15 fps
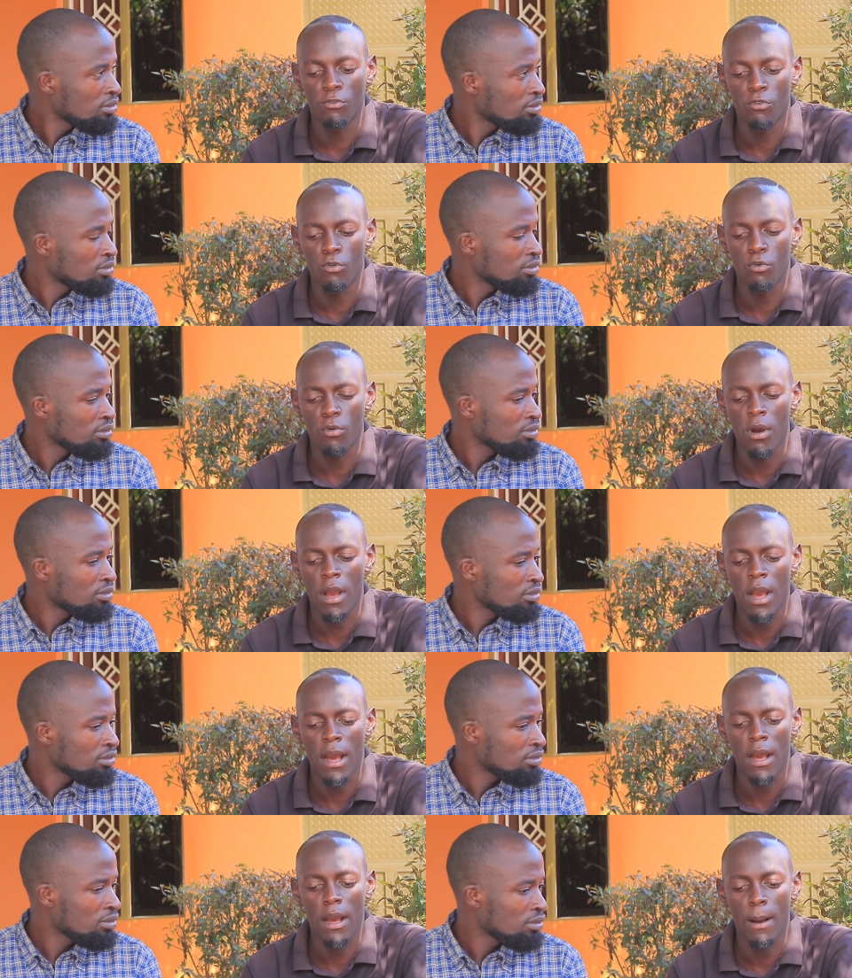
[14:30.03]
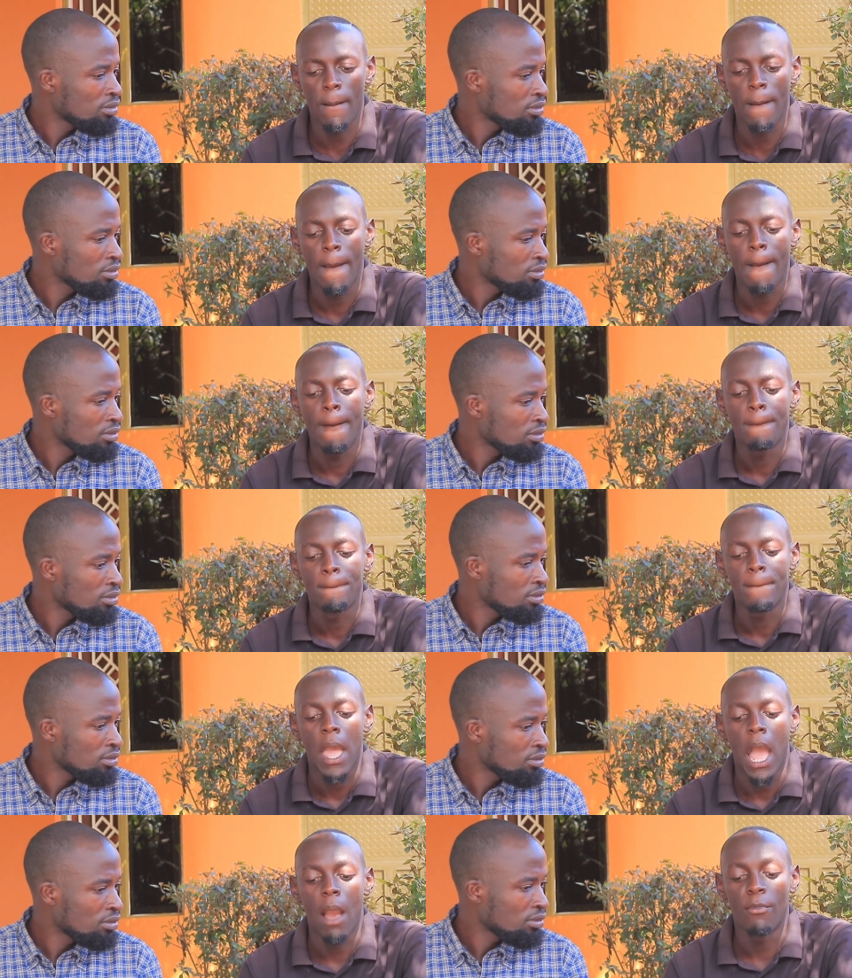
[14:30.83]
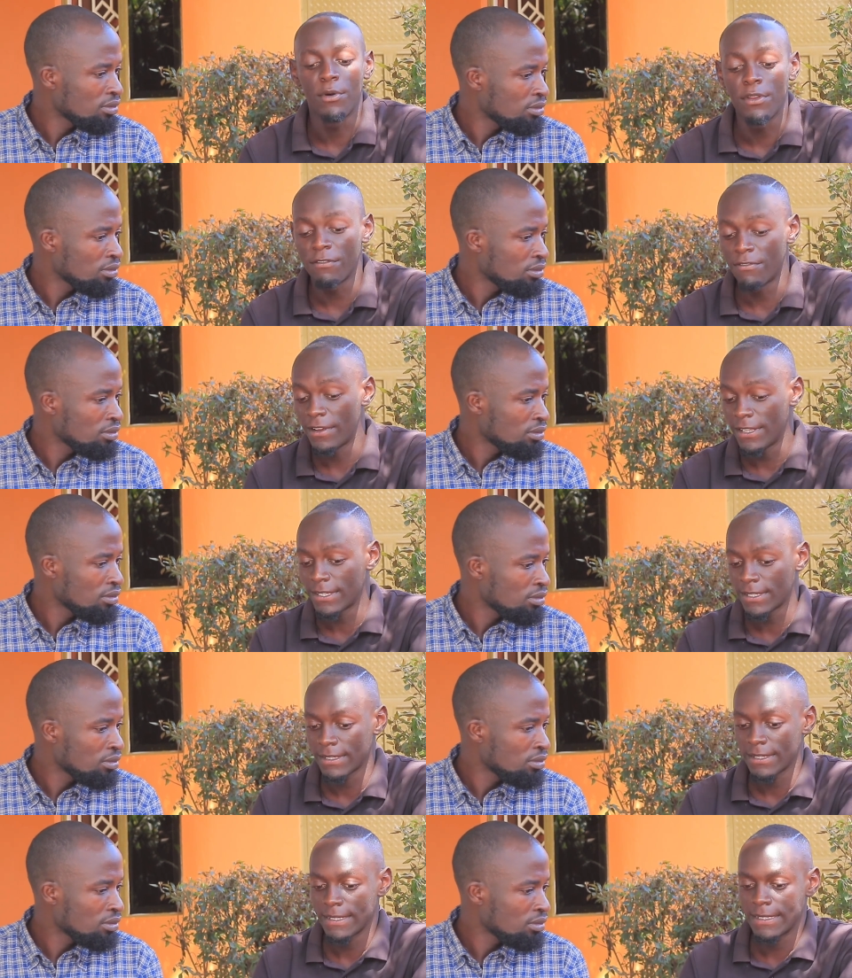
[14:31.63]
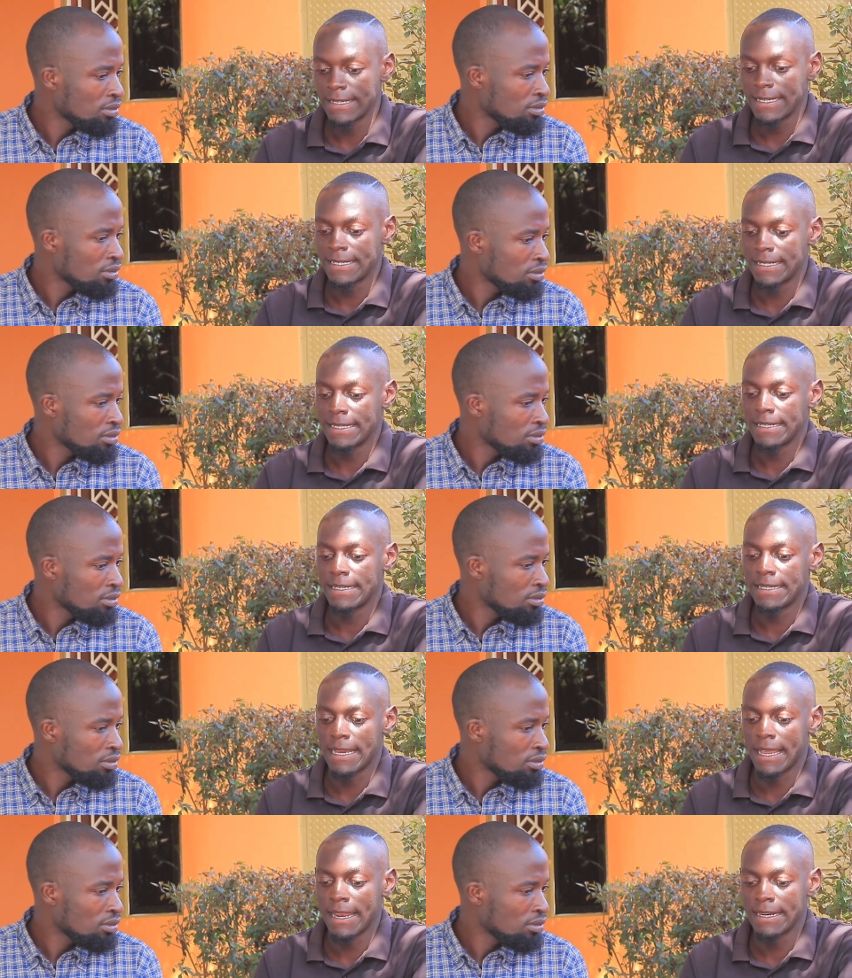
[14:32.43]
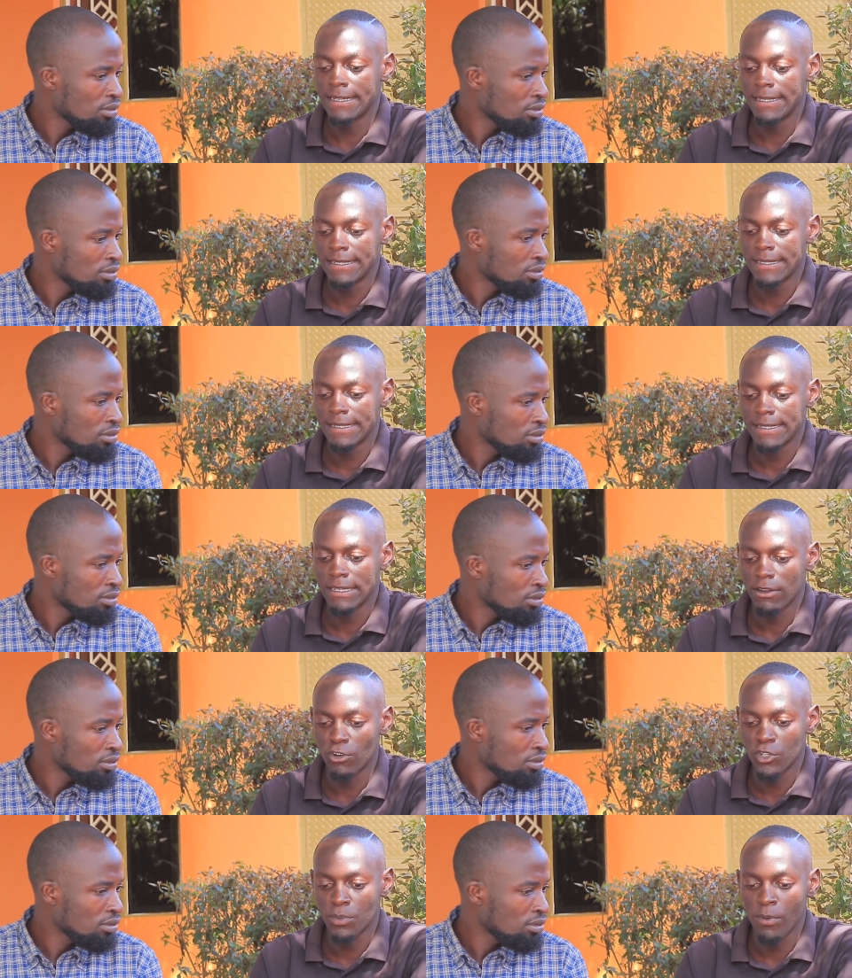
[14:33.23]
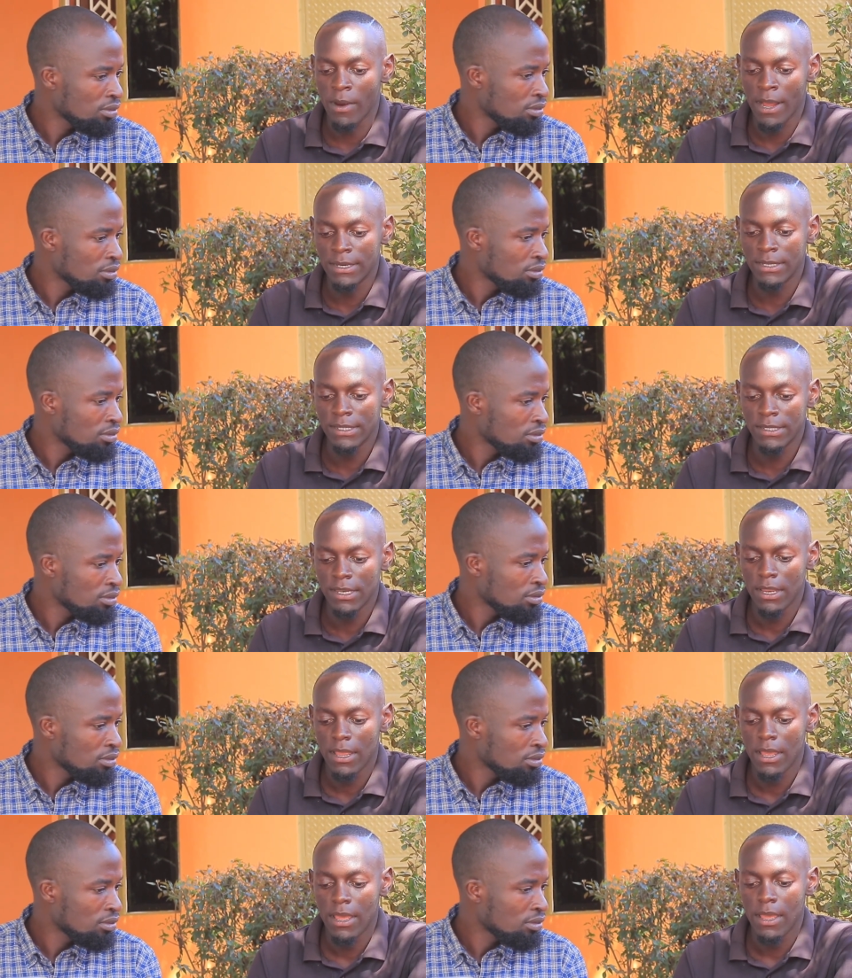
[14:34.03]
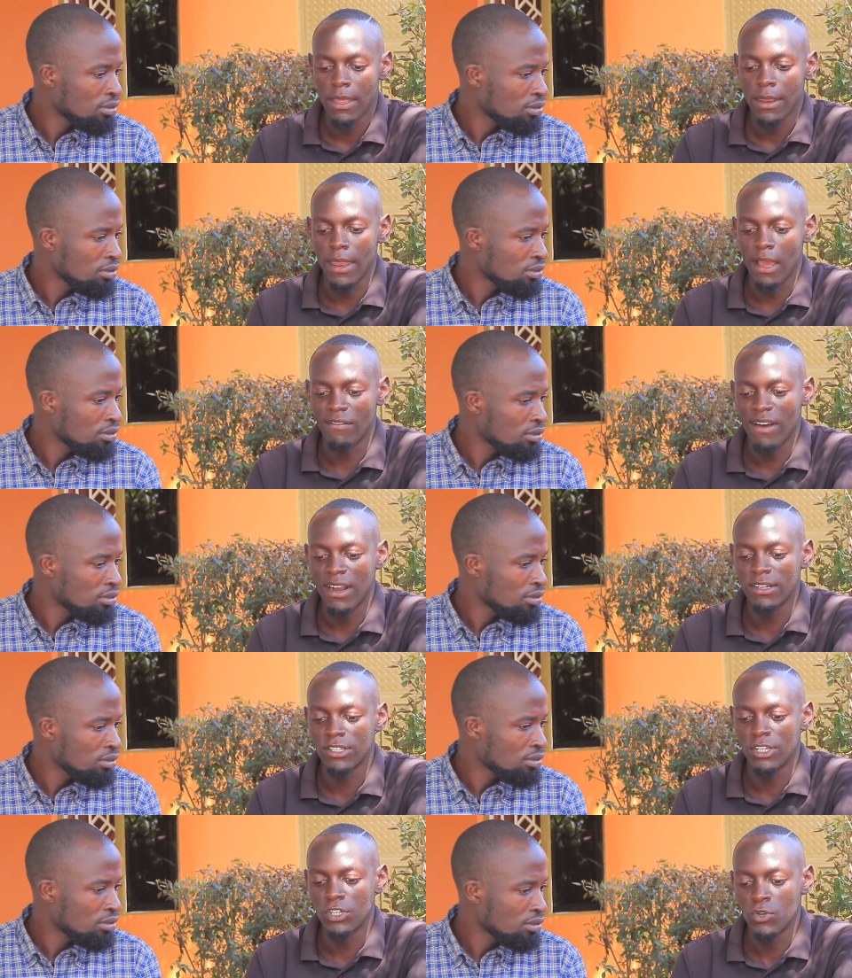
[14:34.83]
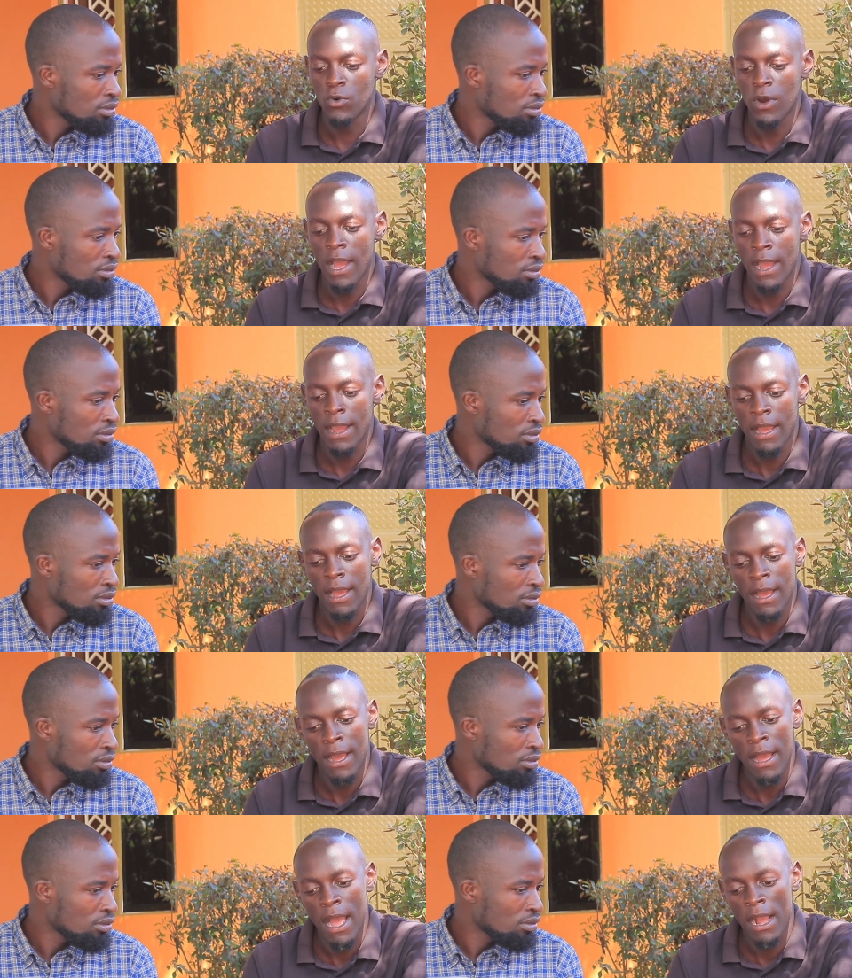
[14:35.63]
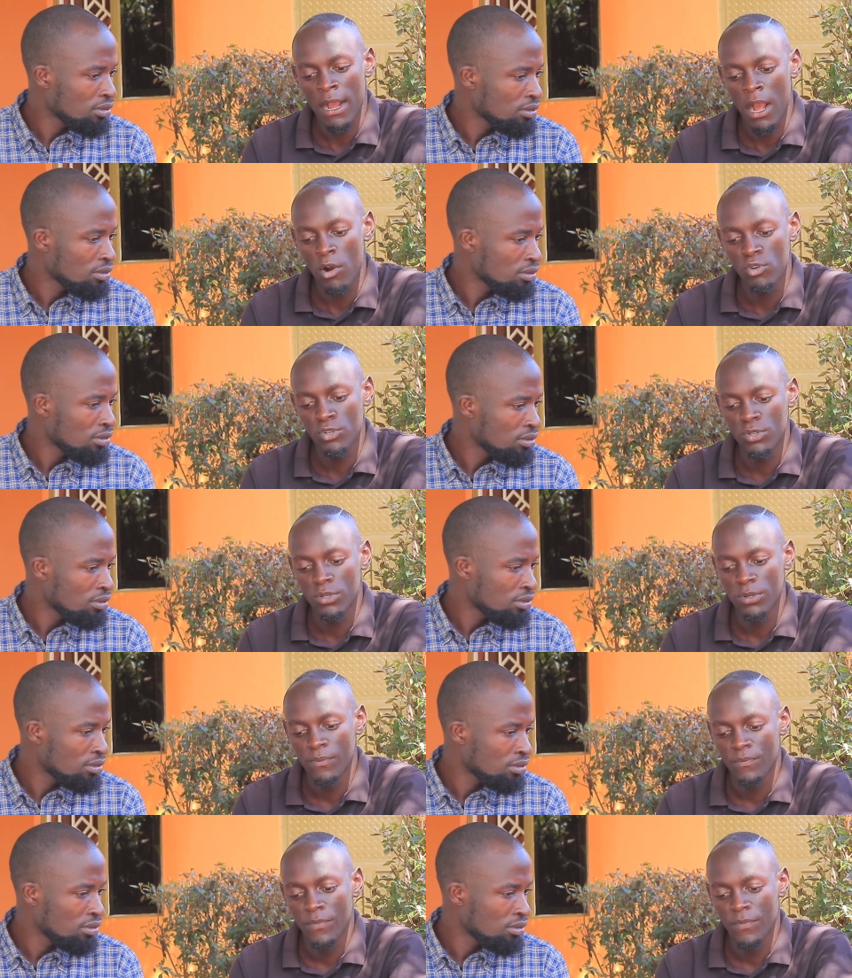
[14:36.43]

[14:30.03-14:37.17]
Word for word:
Speaker 1: Modding Face. She's an artist, gospel artist. They have hacked into her account. The